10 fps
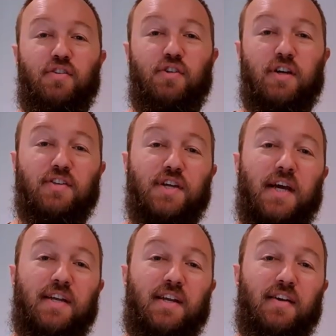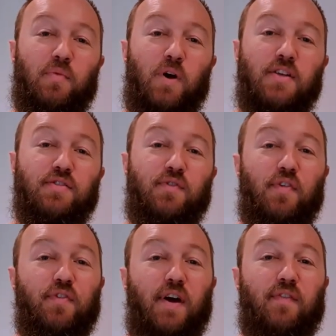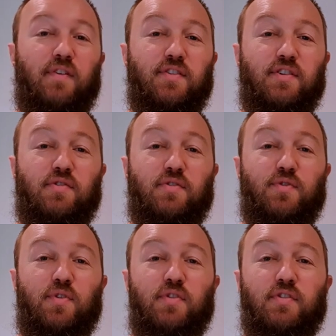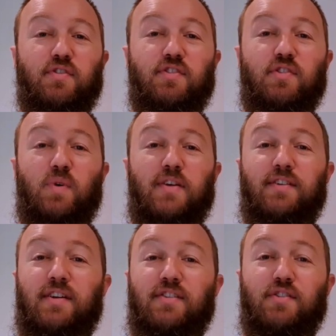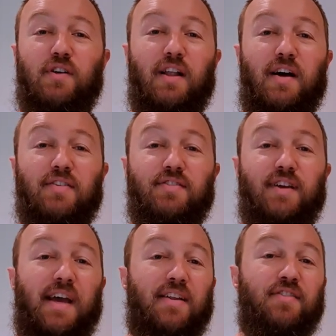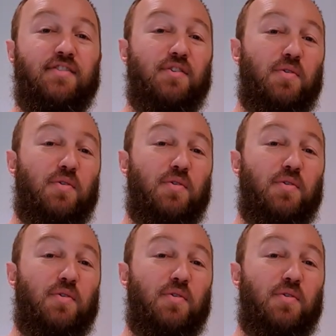You can take a wedge of your favorite citrus fruit and squeeze it into your glass and